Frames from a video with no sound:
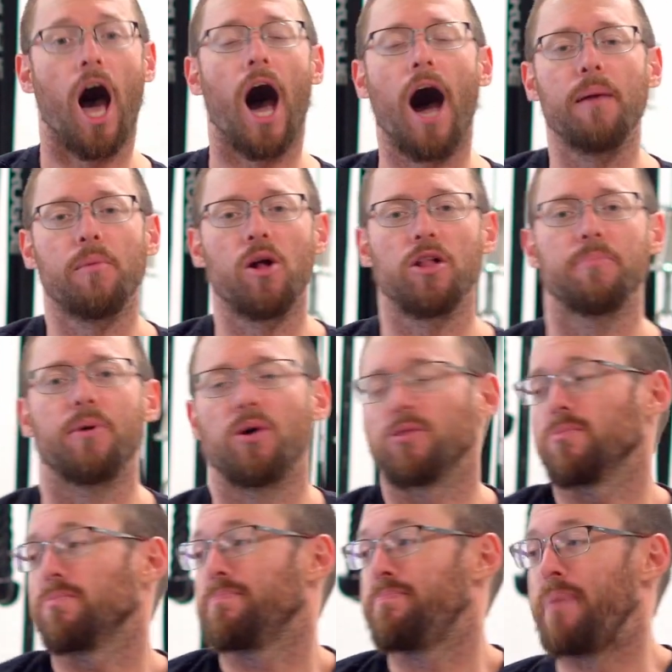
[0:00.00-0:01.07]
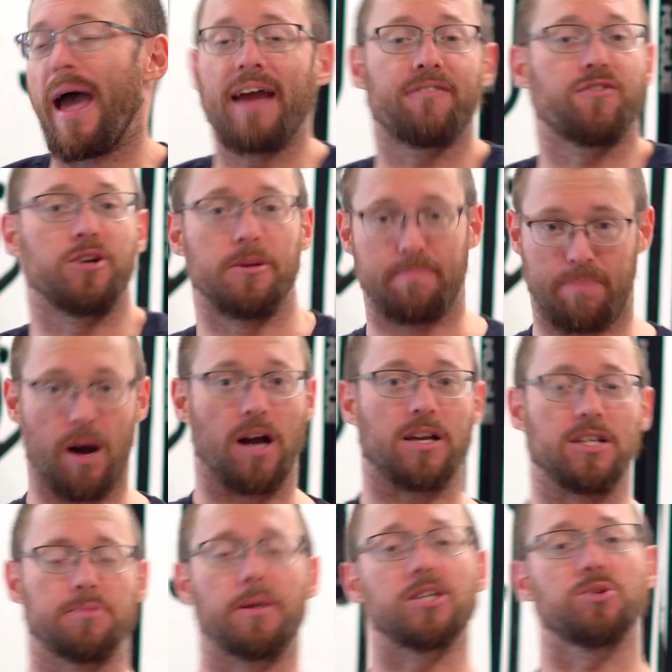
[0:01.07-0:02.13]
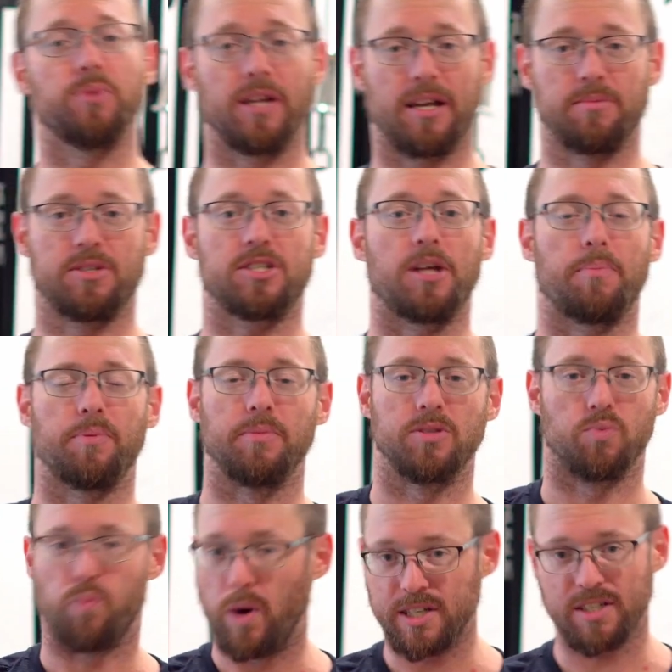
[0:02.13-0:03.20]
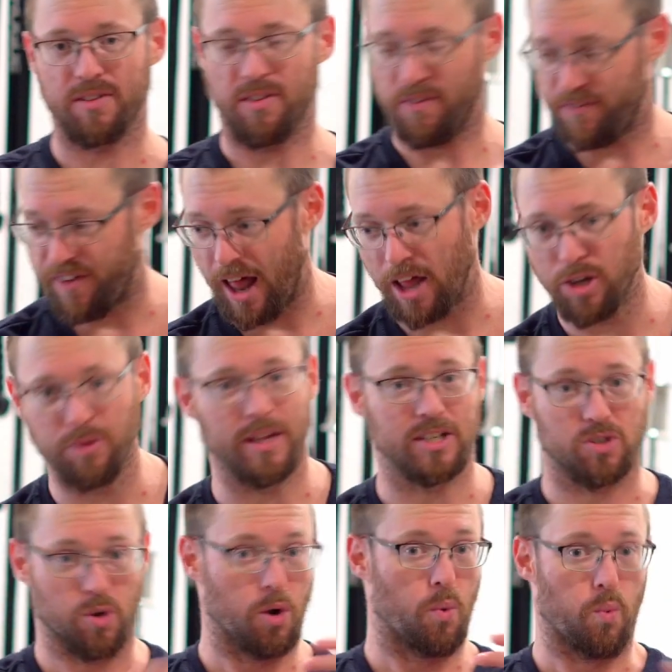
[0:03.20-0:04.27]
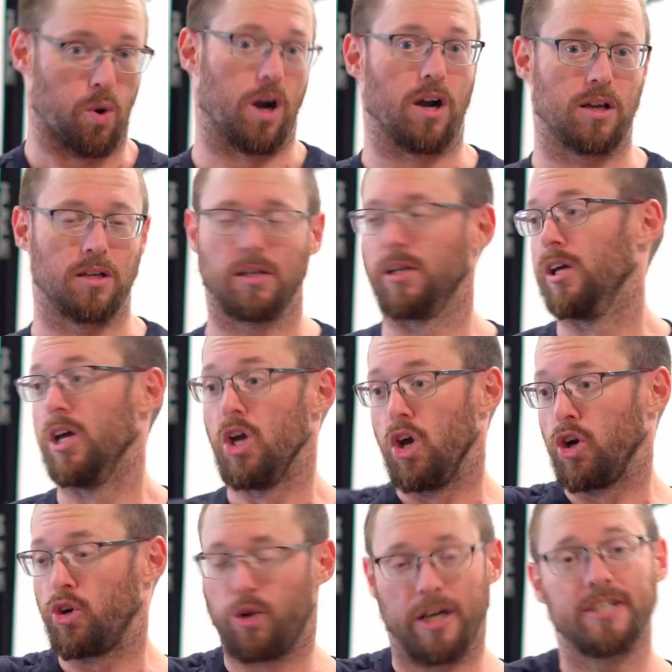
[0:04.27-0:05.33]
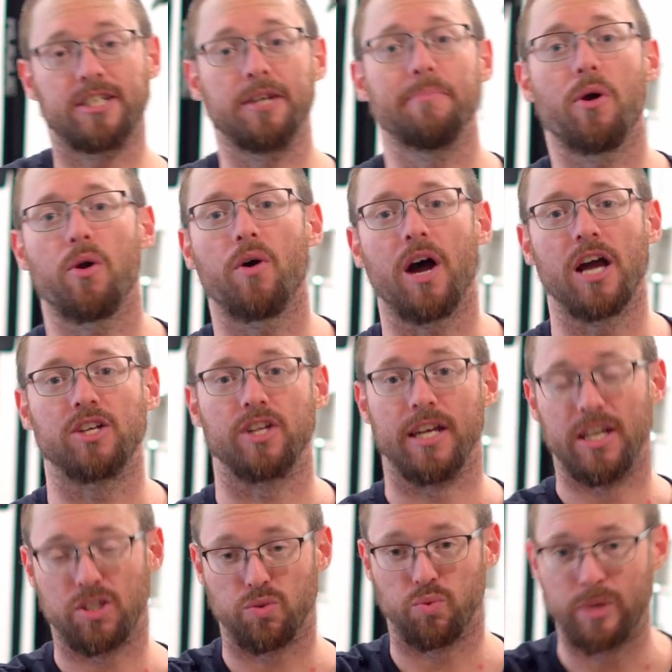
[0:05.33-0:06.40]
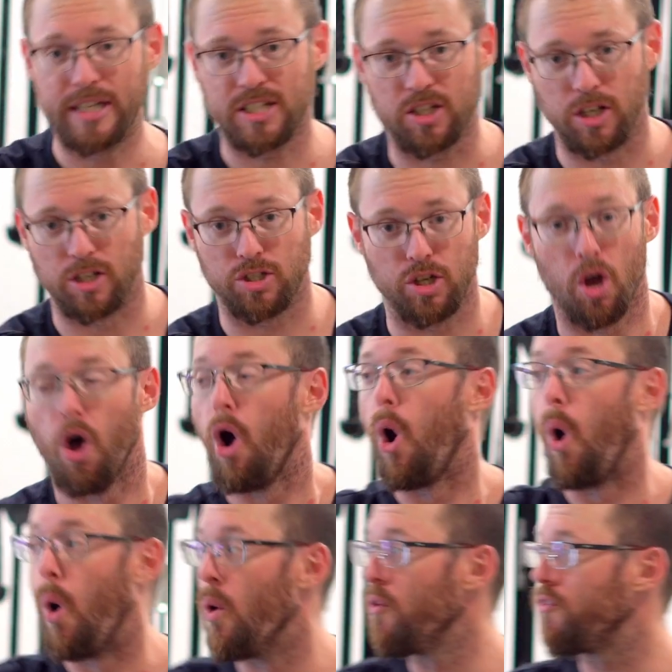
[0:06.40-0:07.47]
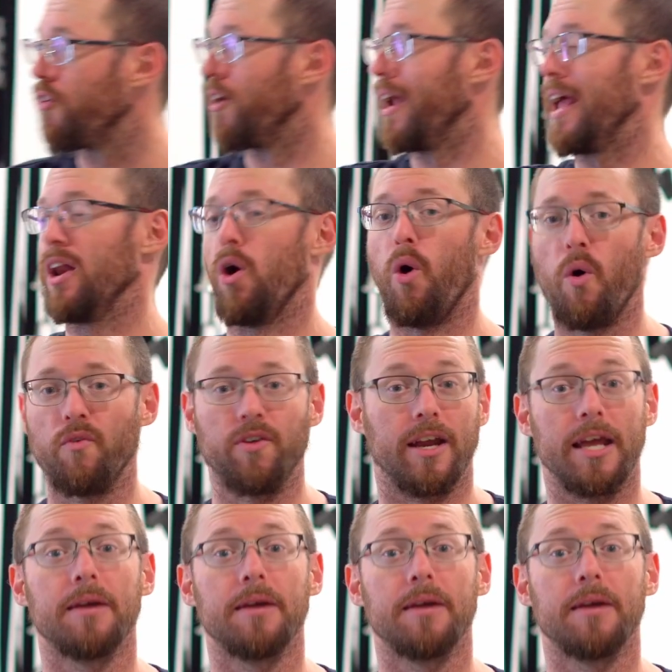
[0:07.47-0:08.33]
I'm all about bang for your buck, especially when it comes to supplements. What's value that's going to work? Creatine monohydrate is researched over and over.